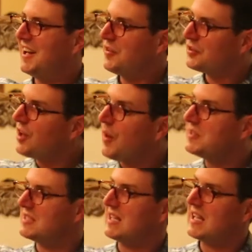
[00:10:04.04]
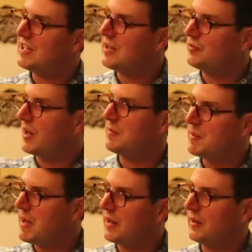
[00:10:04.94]
You know, there's always this idea of trying to
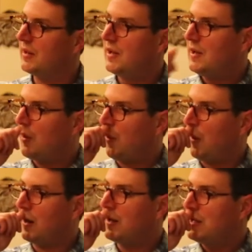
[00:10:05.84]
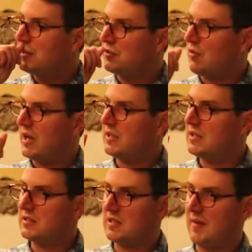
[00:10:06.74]
be better or to trying to
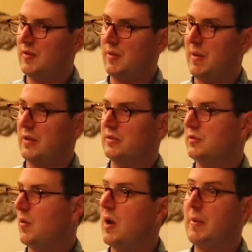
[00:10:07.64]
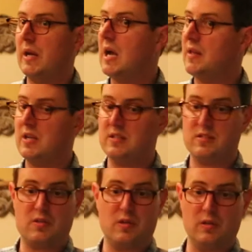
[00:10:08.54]
discover the better story. But I think
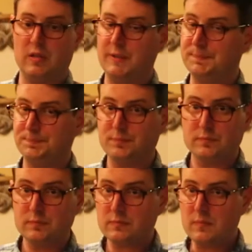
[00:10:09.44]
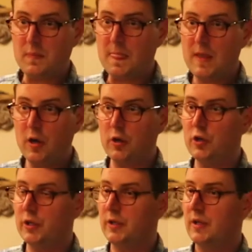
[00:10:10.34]
it's certainly a
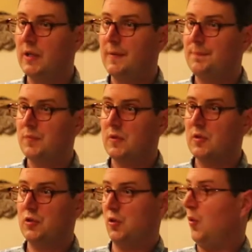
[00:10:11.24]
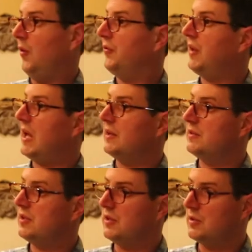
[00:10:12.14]
good tool
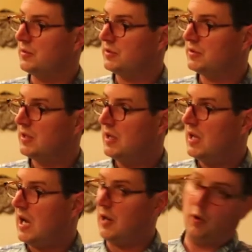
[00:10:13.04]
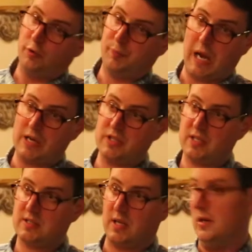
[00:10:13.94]
set to use on old
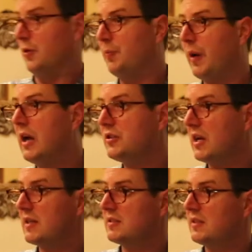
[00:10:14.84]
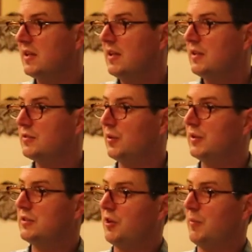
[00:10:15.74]
projects, on new projects. There's
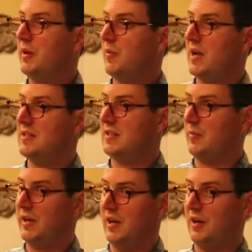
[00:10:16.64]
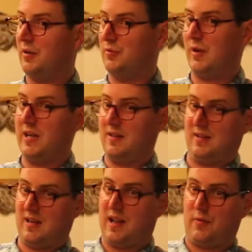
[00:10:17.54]
only so many ways that we can go right
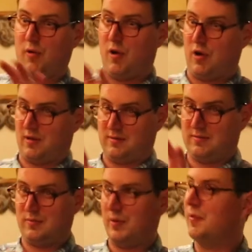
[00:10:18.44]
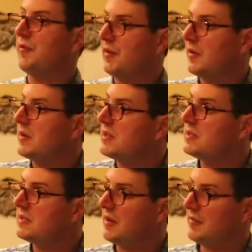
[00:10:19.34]
and wrong when we're figuring
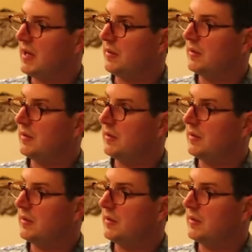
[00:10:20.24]
this stuff out.